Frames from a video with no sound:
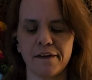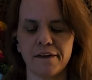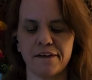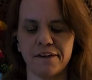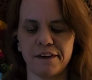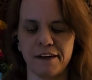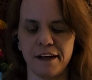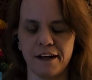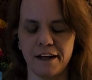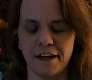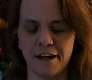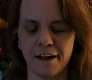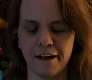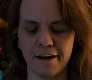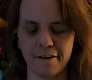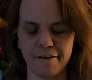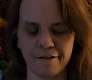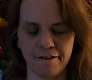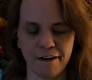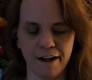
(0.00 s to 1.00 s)
see
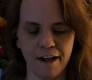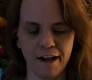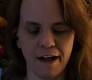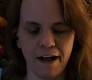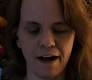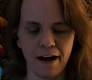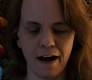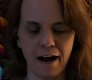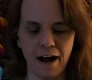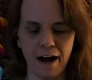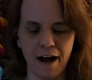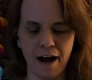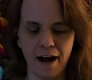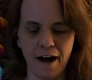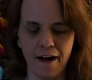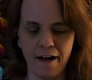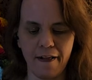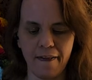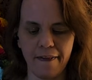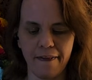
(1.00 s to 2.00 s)
if
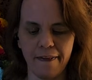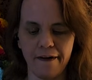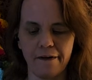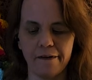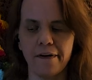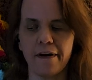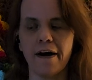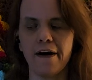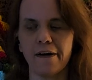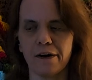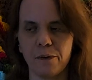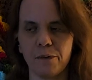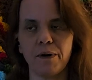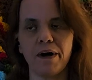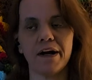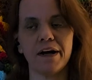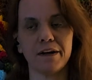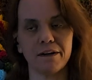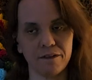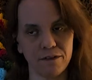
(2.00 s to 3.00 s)
they're not
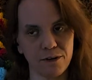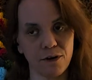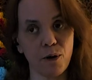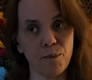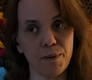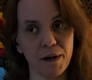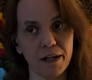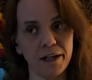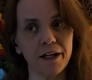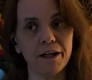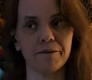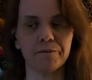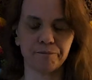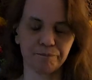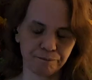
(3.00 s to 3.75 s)
quite so appealing.